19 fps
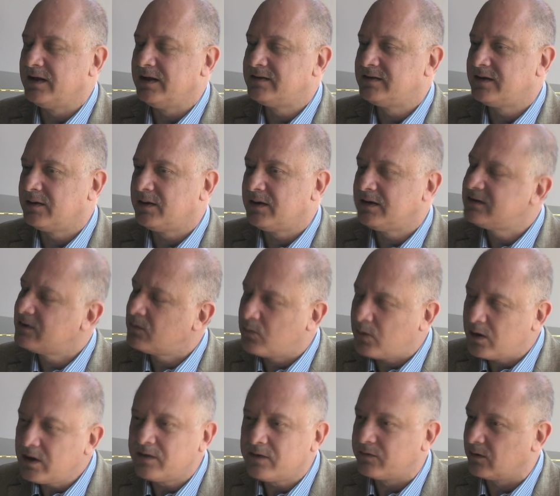It's a
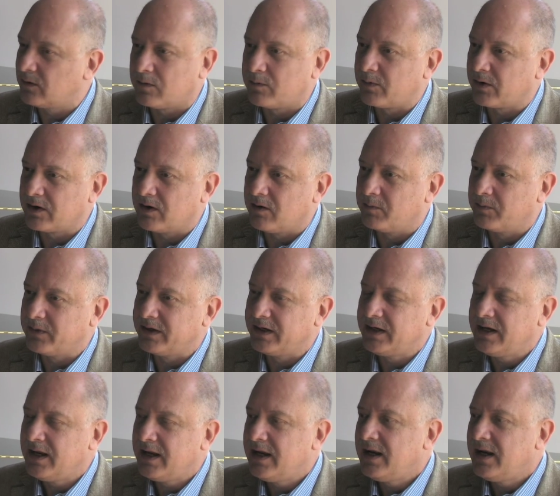wonderful opera company.